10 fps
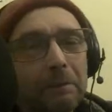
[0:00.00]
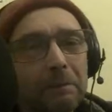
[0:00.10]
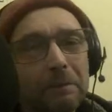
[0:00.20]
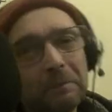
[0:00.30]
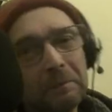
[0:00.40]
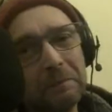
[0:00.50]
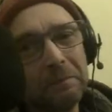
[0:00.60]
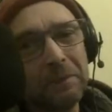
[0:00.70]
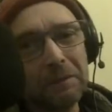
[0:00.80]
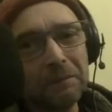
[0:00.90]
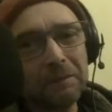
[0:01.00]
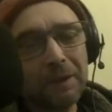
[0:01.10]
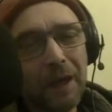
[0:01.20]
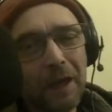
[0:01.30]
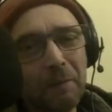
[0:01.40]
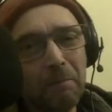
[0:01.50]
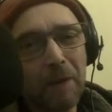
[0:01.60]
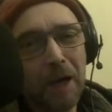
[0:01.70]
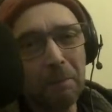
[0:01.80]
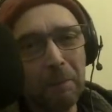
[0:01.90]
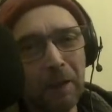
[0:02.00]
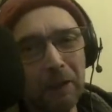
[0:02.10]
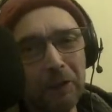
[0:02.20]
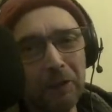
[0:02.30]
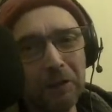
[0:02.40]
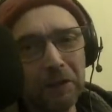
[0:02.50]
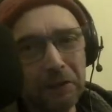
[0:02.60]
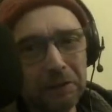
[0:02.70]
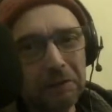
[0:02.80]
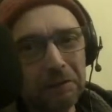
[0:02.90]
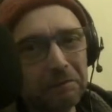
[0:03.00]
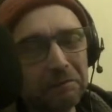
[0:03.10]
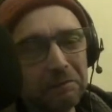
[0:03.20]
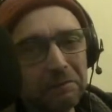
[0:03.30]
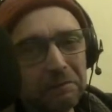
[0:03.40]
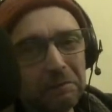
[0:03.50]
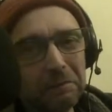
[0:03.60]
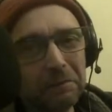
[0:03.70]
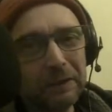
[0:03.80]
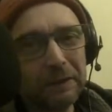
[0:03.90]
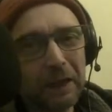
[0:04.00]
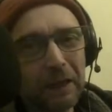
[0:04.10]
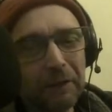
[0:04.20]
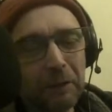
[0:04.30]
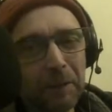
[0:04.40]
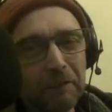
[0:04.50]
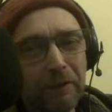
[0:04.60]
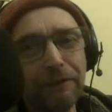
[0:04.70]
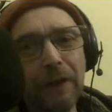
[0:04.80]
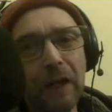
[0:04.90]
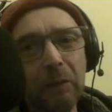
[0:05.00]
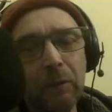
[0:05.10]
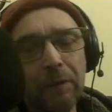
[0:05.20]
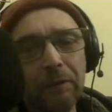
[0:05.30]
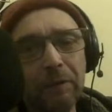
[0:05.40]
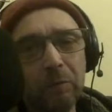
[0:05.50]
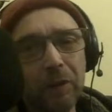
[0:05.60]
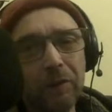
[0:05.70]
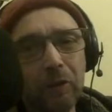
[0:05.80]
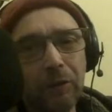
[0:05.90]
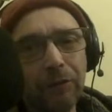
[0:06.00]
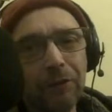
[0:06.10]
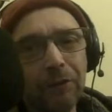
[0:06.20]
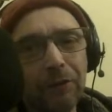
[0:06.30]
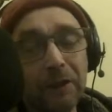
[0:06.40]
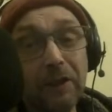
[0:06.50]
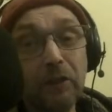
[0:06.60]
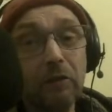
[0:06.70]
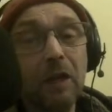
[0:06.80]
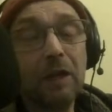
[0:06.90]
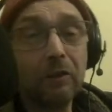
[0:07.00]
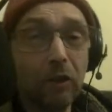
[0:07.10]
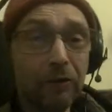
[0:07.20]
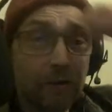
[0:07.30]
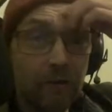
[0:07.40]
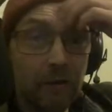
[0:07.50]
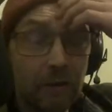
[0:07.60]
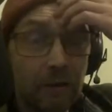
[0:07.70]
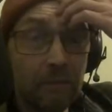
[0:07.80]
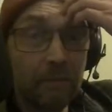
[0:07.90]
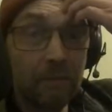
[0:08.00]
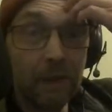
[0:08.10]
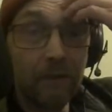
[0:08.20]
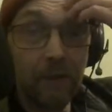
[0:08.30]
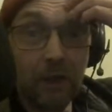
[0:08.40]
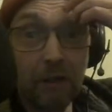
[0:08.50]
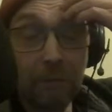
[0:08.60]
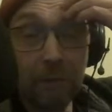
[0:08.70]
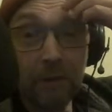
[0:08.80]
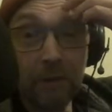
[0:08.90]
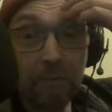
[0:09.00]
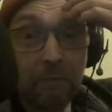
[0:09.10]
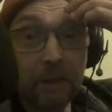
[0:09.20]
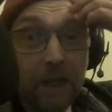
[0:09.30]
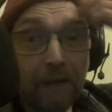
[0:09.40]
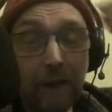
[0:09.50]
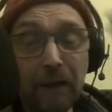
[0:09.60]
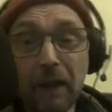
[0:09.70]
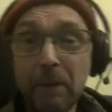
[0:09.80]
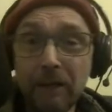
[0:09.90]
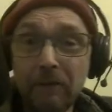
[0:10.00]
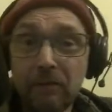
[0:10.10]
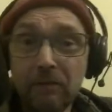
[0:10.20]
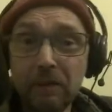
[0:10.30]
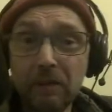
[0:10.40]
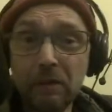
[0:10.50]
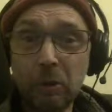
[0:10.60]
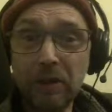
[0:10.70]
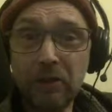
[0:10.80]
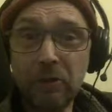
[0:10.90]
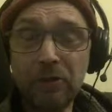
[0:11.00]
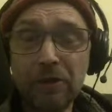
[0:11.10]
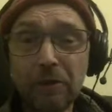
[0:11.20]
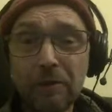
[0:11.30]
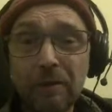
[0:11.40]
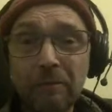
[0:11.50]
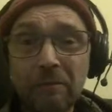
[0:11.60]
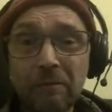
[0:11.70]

our mayor person is having a bit of a fight with Johnson because Johnson and the government have been. Am I going too soon?